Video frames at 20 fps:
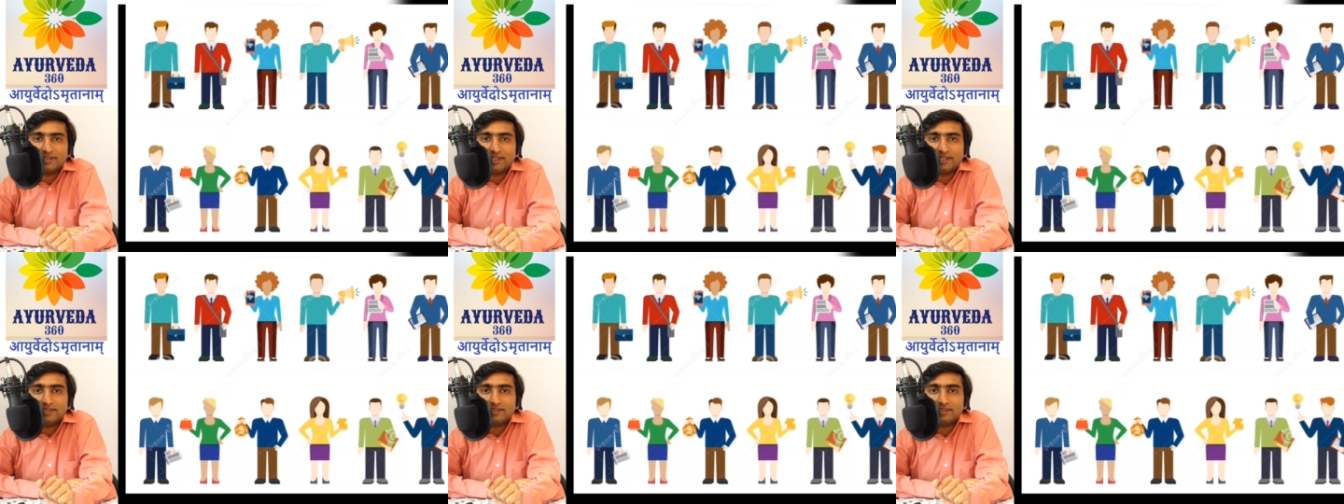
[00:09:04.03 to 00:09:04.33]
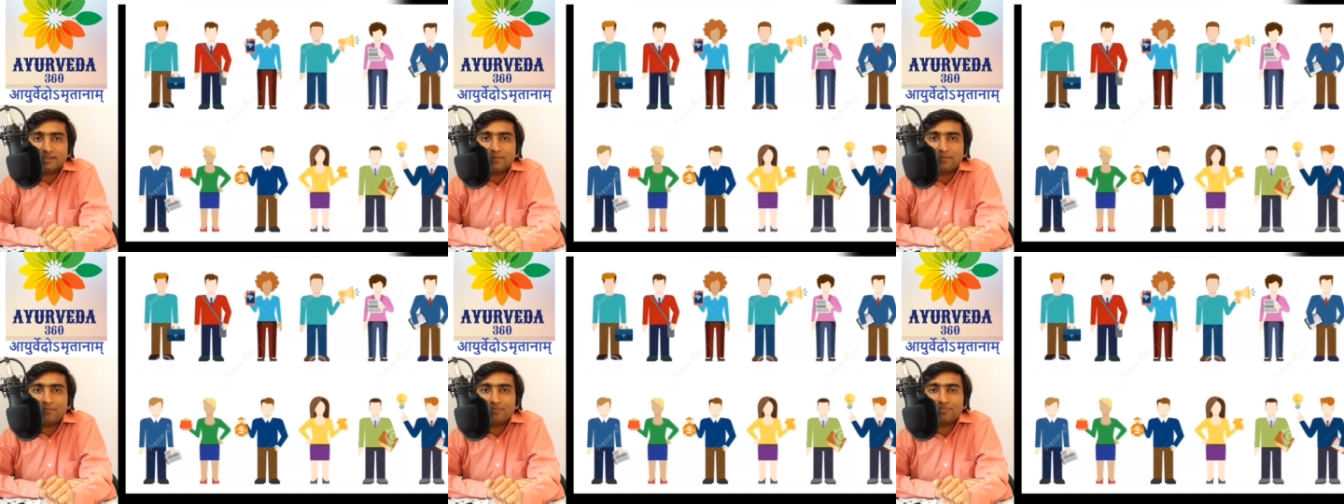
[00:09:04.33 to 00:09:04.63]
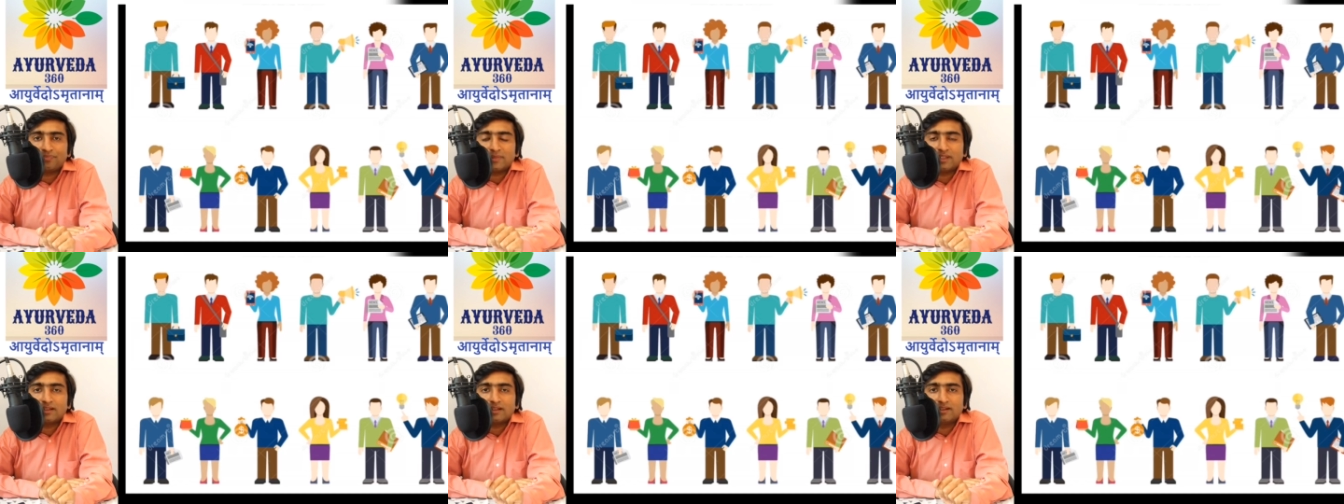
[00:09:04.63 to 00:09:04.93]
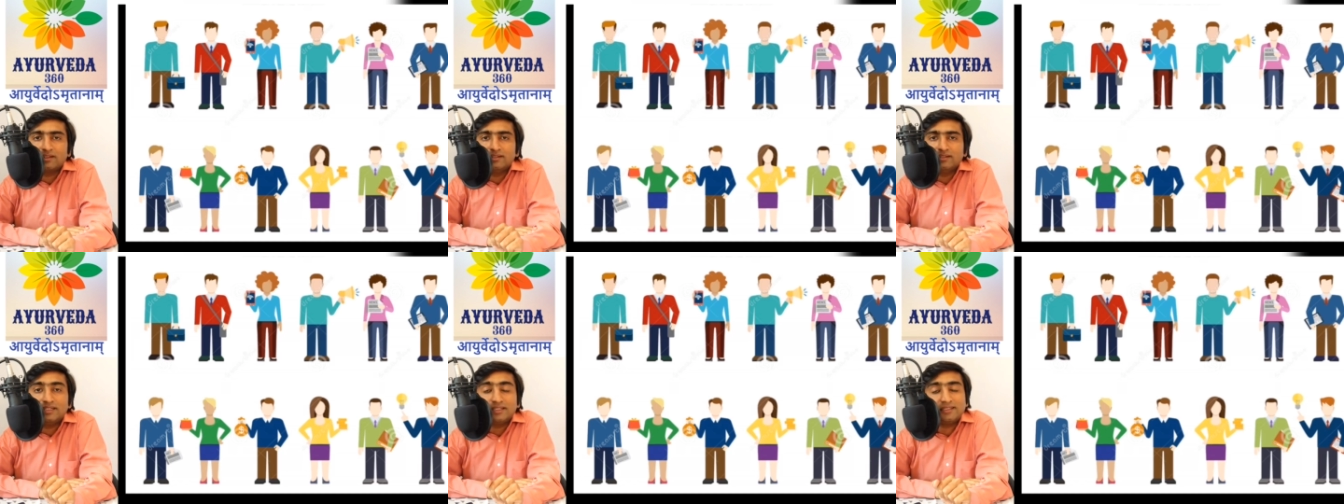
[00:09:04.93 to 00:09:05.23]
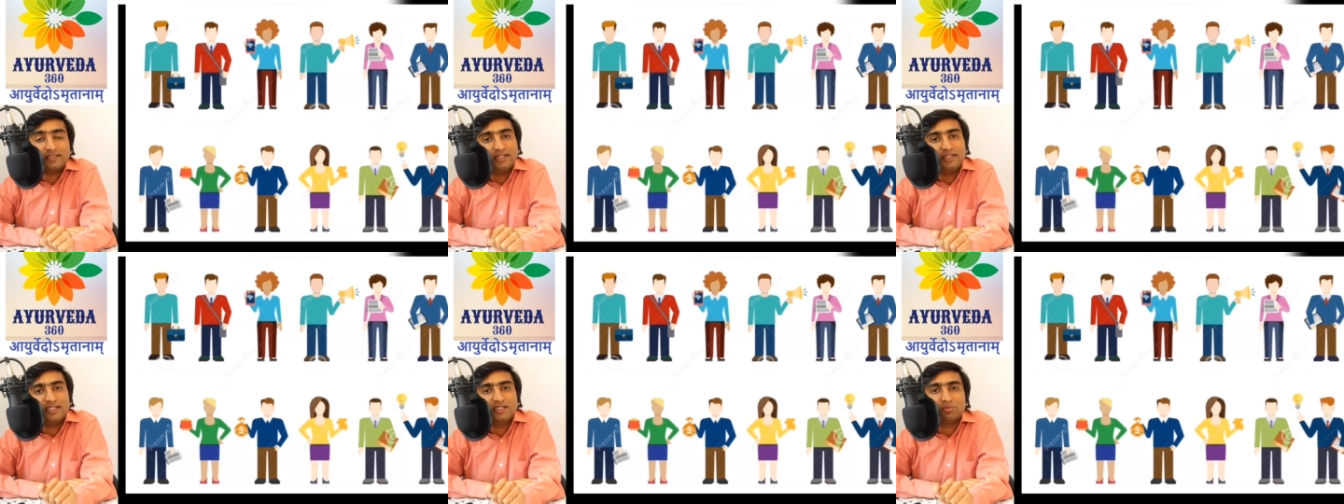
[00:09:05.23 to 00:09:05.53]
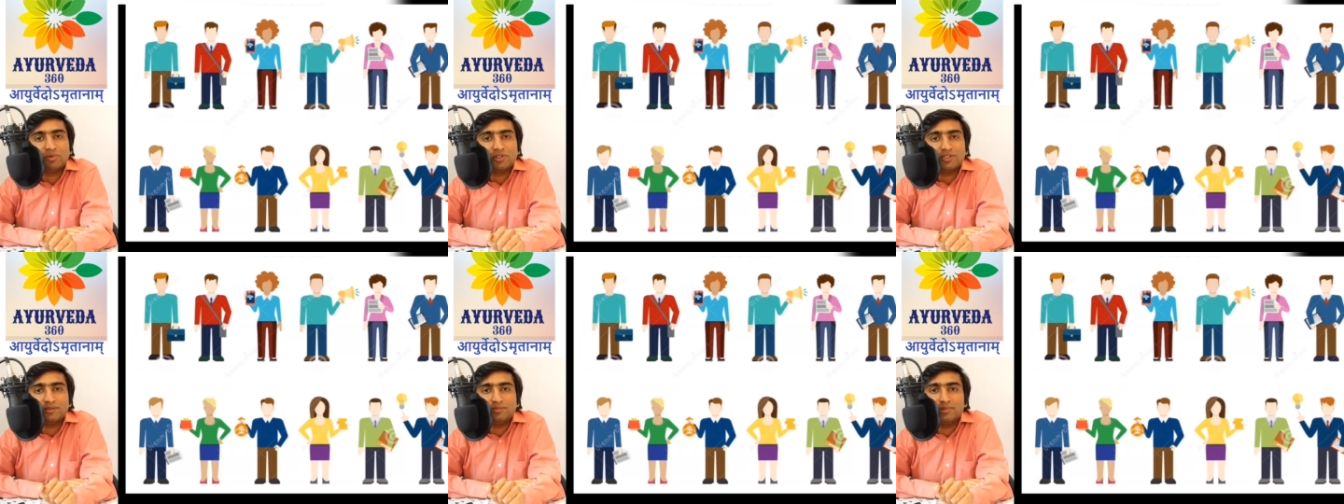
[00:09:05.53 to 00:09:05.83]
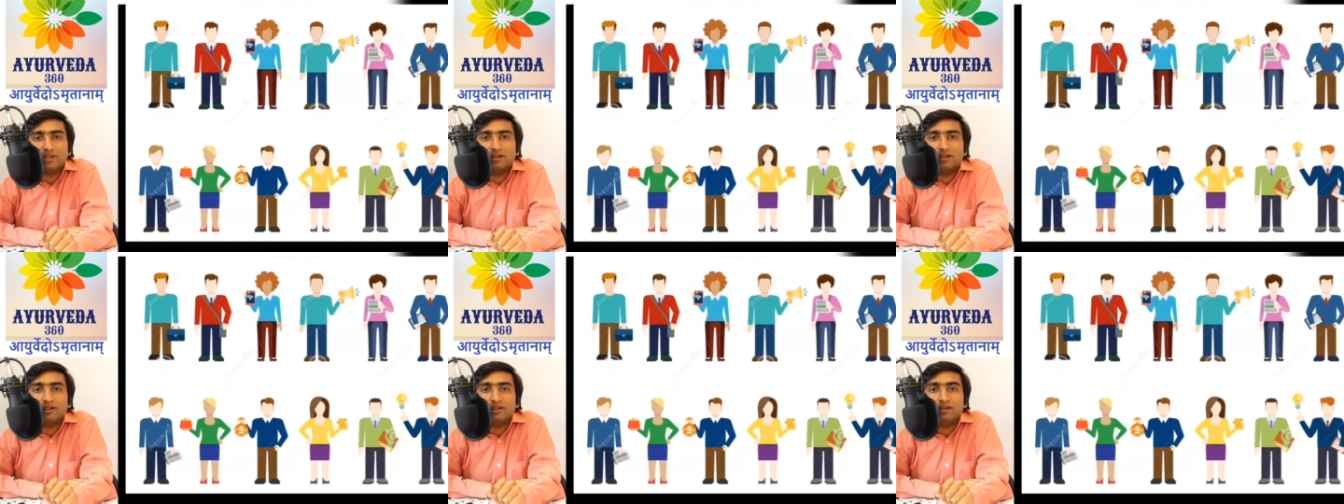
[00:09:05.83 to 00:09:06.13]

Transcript: science? Yes, it is possible.